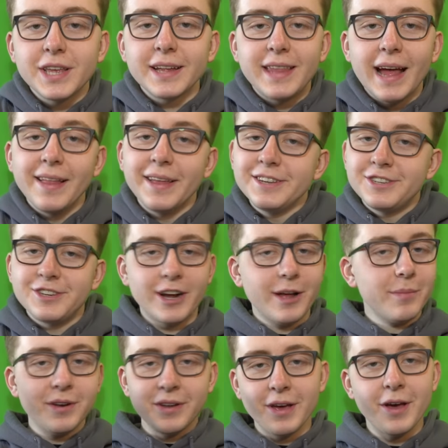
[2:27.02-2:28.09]
like that, ladies and
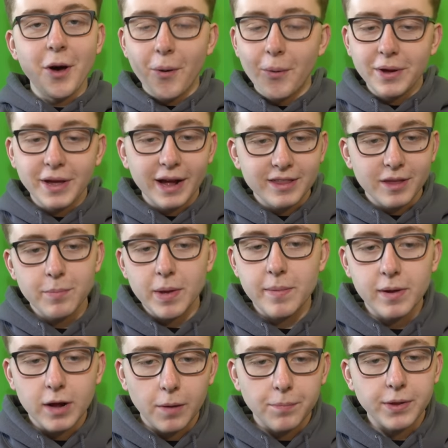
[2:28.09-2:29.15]
gentlemen, we got the
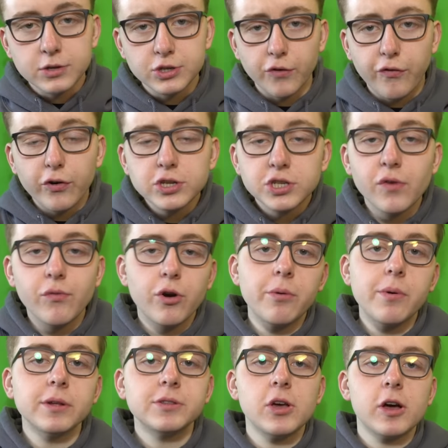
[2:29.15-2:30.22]
baby up there. So first off, what I
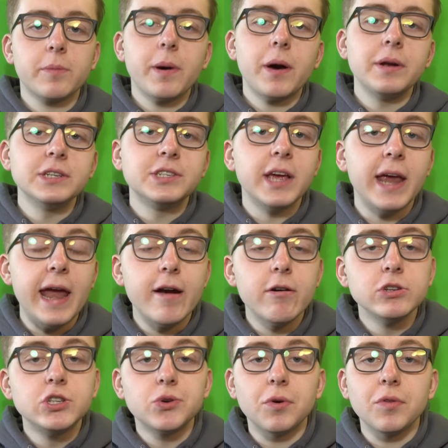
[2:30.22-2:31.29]
want to talk about is the
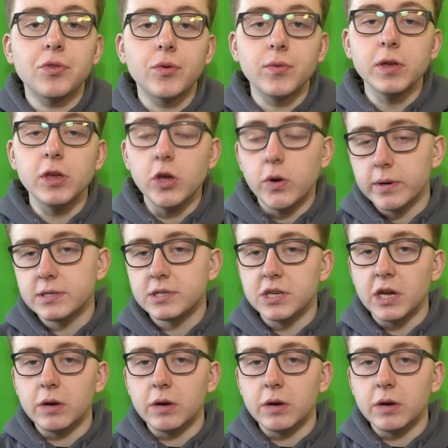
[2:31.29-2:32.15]
Air Jordan 3 UNC,